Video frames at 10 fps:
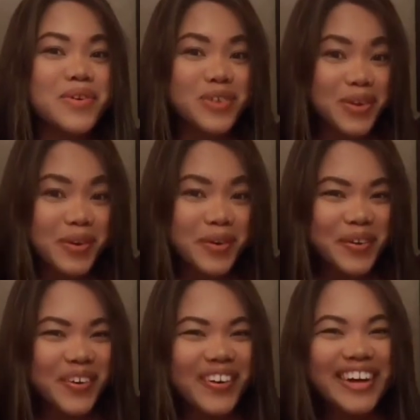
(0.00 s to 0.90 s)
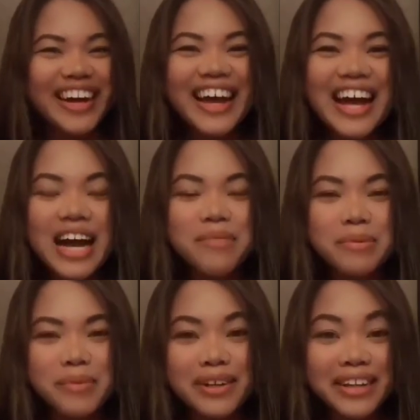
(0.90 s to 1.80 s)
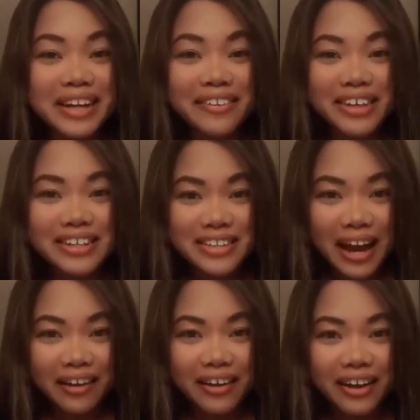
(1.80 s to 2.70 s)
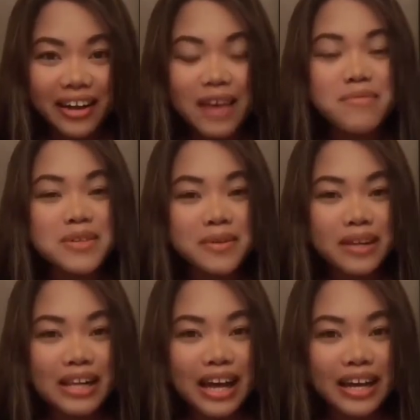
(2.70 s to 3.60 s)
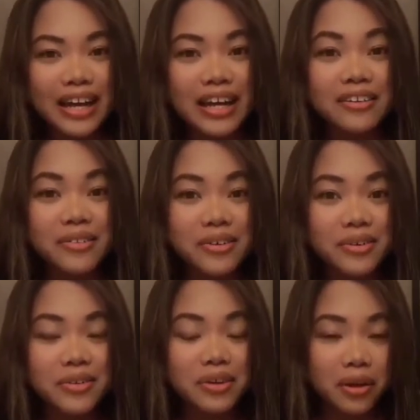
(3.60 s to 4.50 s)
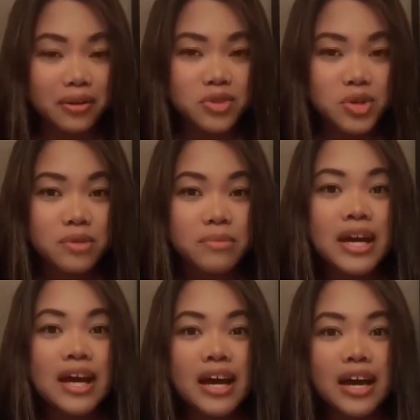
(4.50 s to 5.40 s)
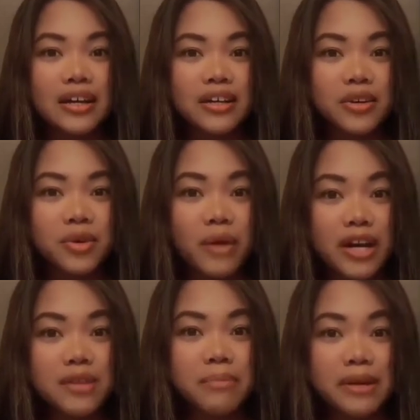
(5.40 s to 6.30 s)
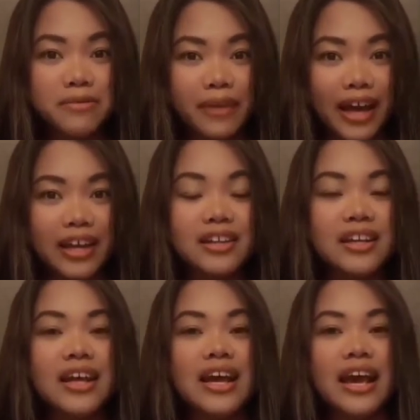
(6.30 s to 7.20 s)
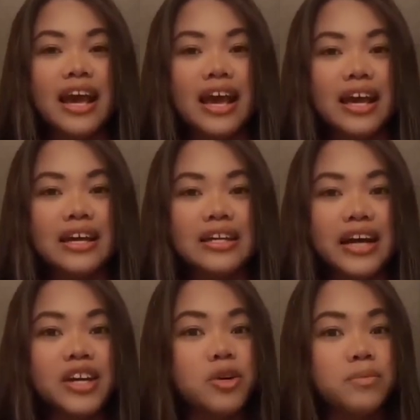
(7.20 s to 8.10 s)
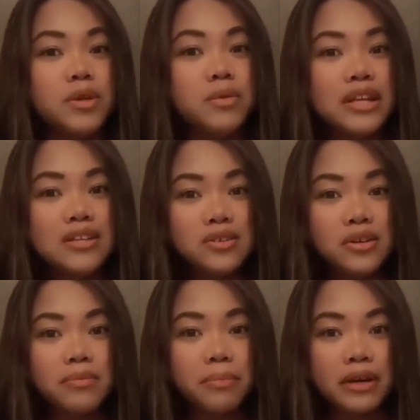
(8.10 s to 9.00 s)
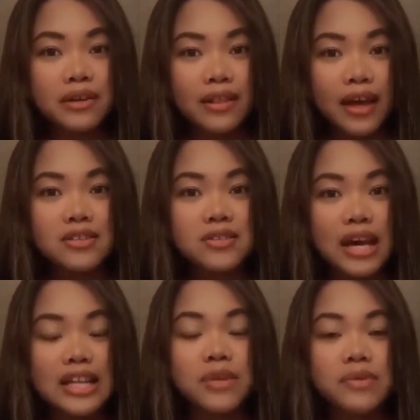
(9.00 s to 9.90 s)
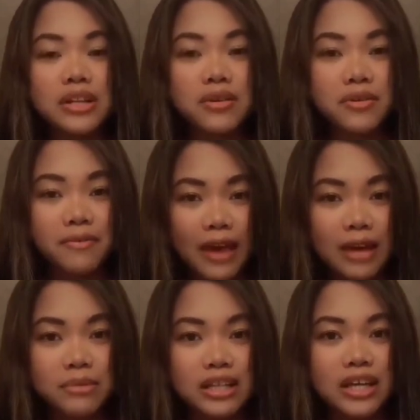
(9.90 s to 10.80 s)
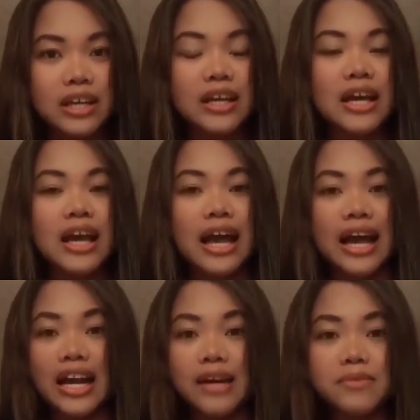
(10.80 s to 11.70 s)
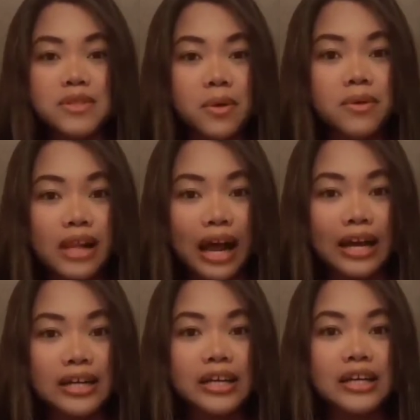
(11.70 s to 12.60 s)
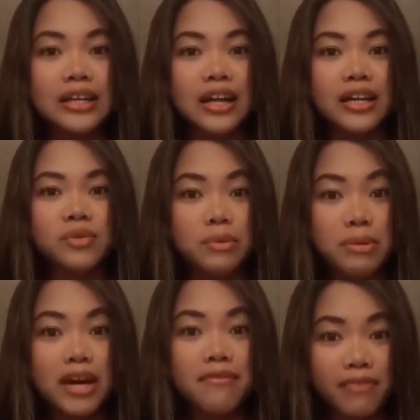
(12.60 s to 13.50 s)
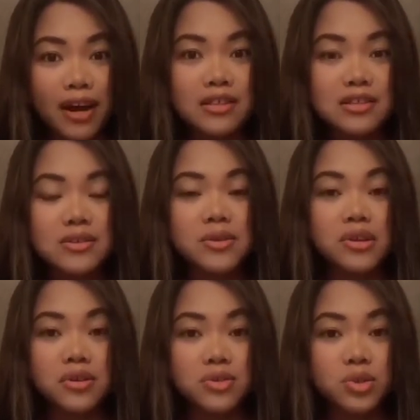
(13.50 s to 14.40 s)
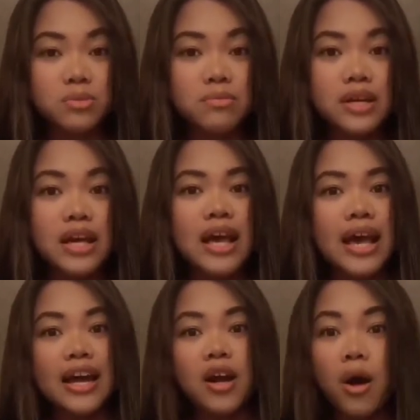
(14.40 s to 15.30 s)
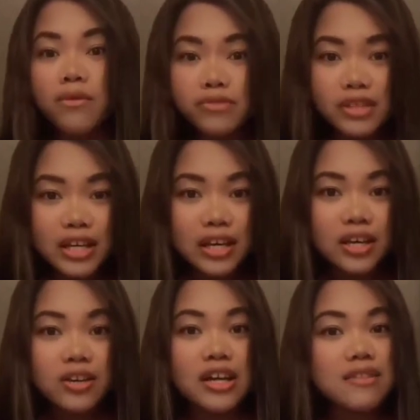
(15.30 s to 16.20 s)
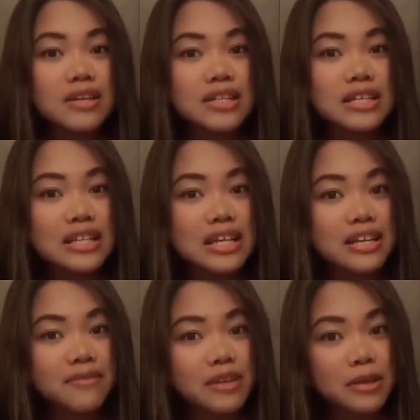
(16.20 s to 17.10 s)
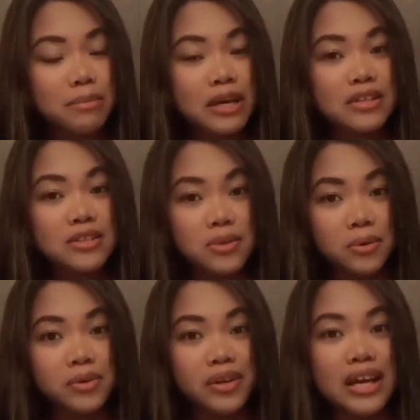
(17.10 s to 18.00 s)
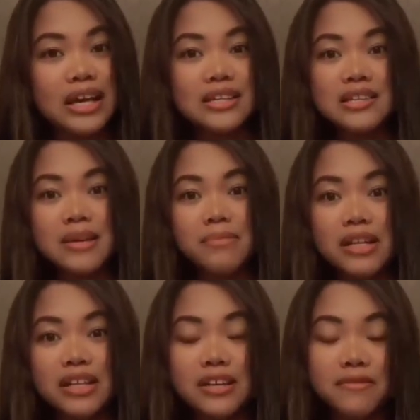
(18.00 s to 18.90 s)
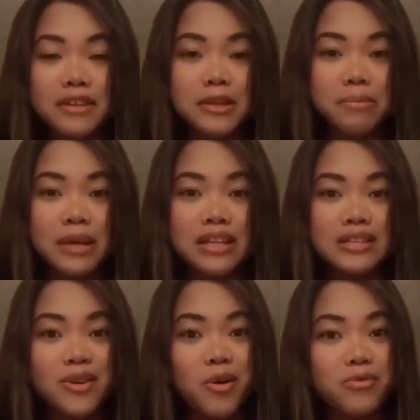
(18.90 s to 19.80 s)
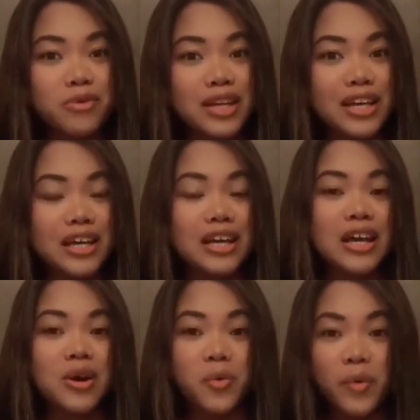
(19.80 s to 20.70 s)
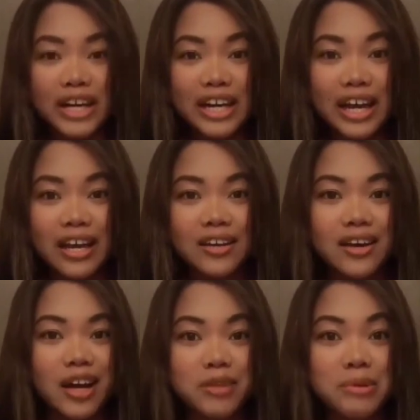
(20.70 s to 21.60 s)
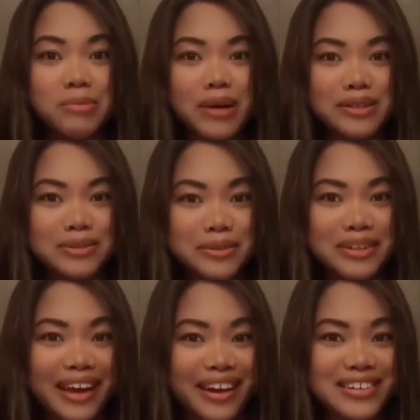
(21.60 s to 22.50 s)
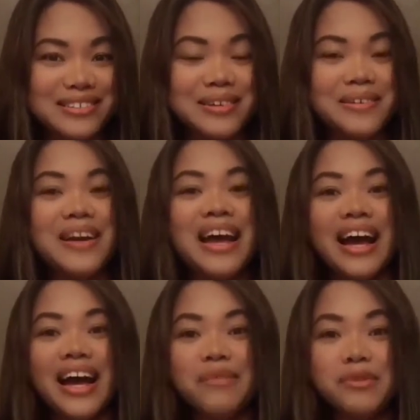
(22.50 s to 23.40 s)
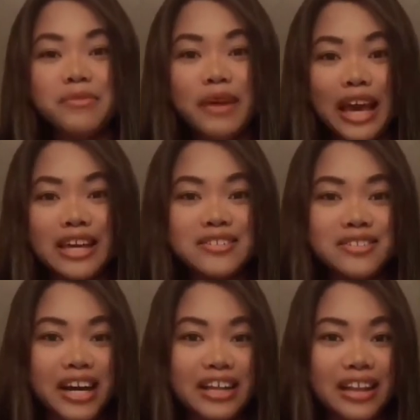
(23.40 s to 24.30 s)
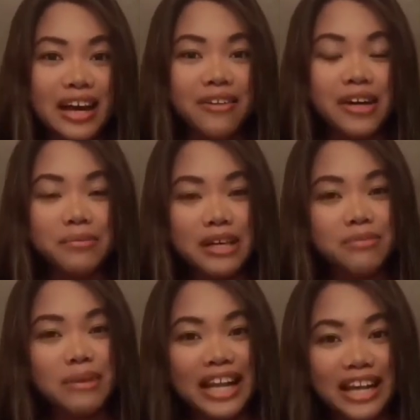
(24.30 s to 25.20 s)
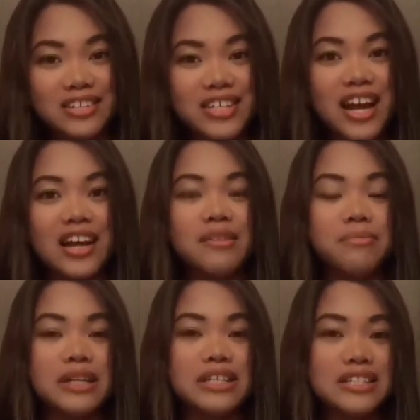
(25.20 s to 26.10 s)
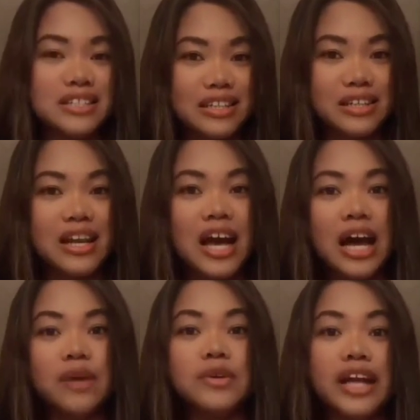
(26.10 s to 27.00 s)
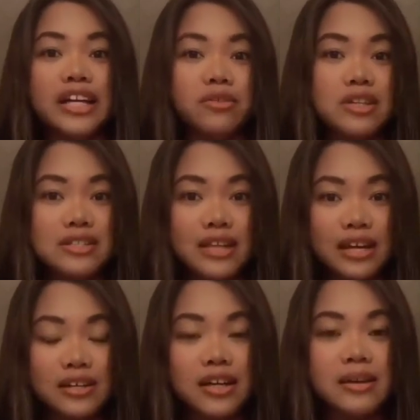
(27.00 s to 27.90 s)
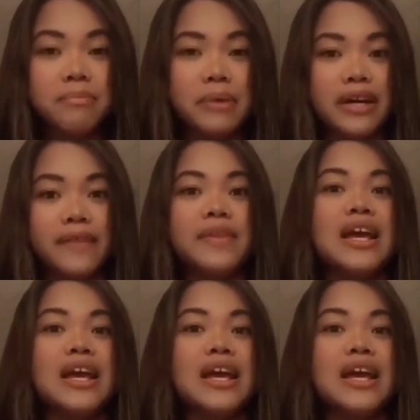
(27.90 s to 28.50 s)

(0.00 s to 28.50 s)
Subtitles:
you. Happy birthday, Kuya Terry. I'm so glad I know you on YouTube and you're one of my friends. And I hope you will enjoy your birthday together with your family. And I'm so glad that we became friends on YouTube. And hopefully you can visit in the Philippines soon. Since I'm not in the Philippines, hopefully one day I'll be back soon there. So I'm on vacation right now. I'm in Malaysia. But still, I would like to extend my